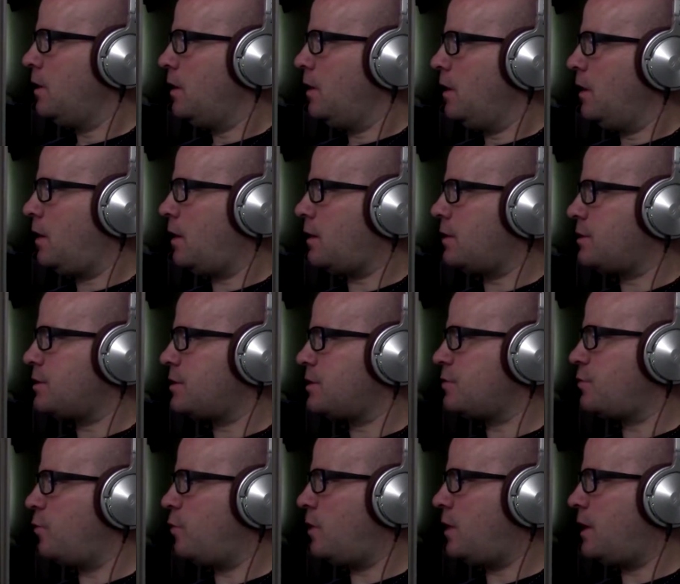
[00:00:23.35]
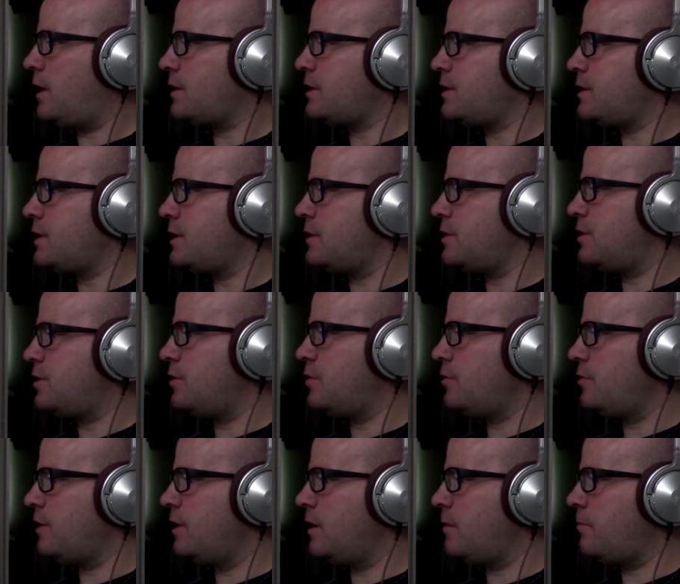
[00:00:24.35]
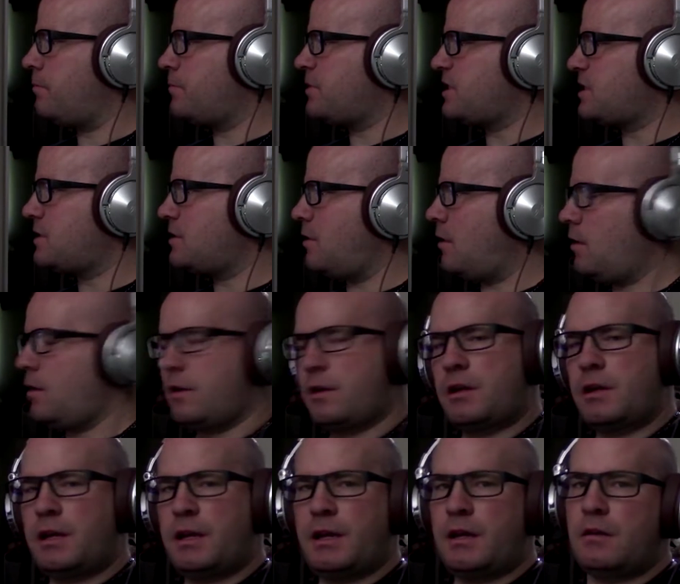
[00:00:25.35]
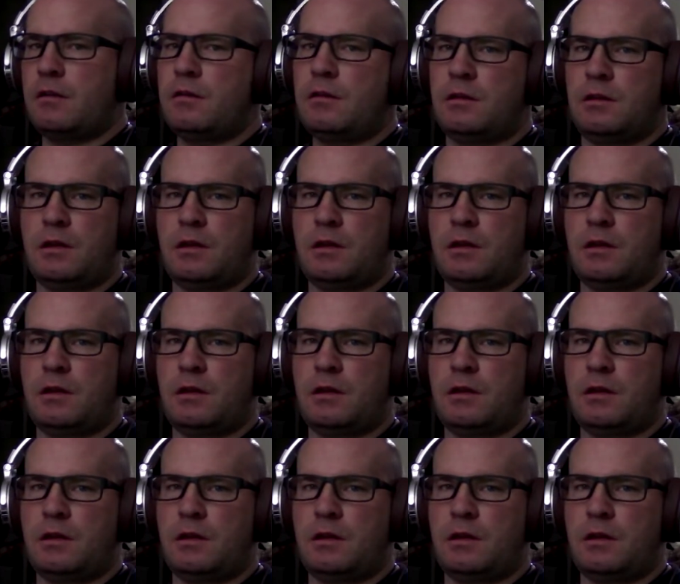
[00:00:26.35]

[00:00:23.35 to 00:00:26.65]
I just wanted to get started again.